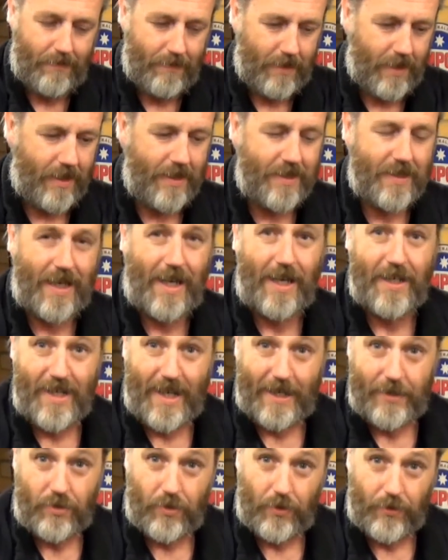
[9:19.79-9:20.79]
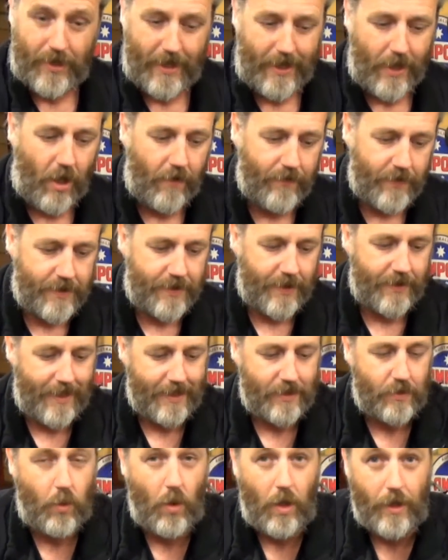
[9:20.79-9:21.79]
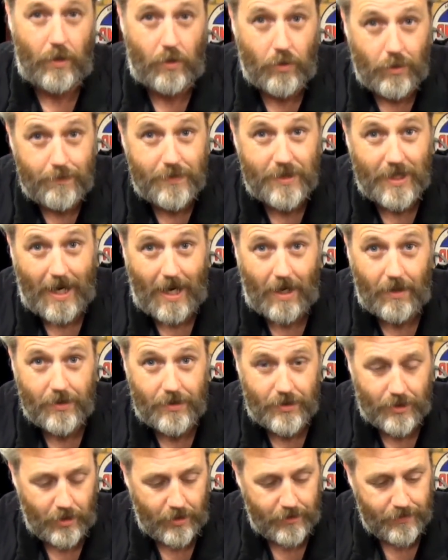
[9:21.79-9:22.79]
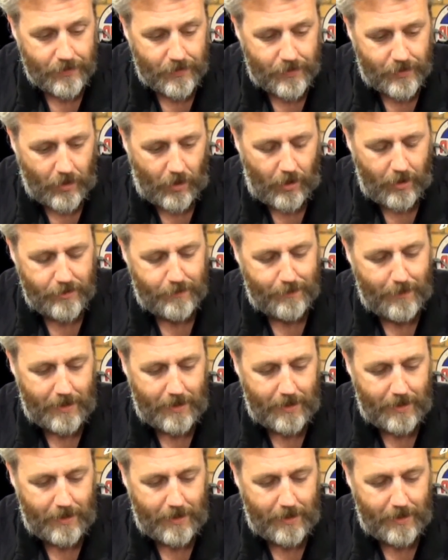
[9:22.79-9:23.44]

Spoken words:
It is an unnatural thing. Obviously, that's why grips are a certain size.